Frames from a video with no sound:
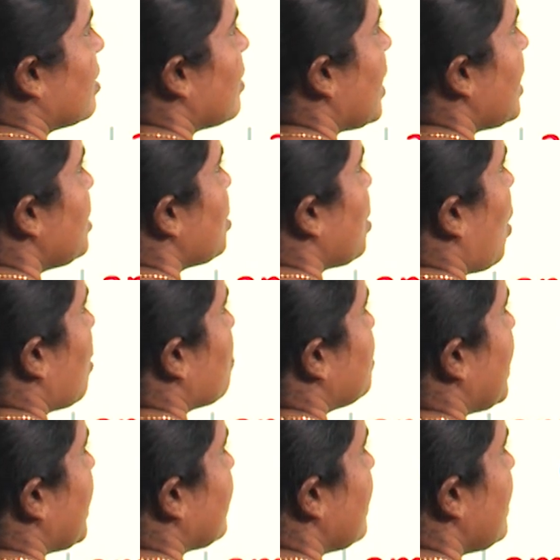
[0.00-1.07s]
right?
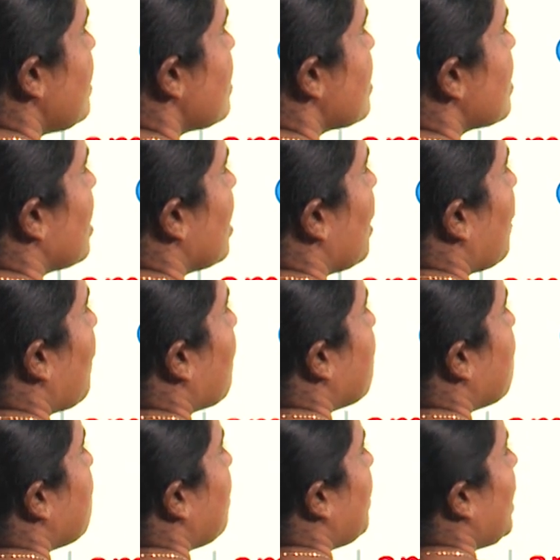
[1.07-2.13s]
Object is
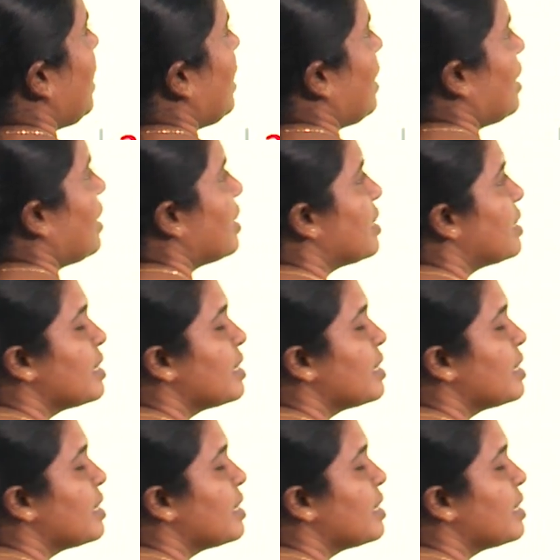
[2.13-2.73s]
me.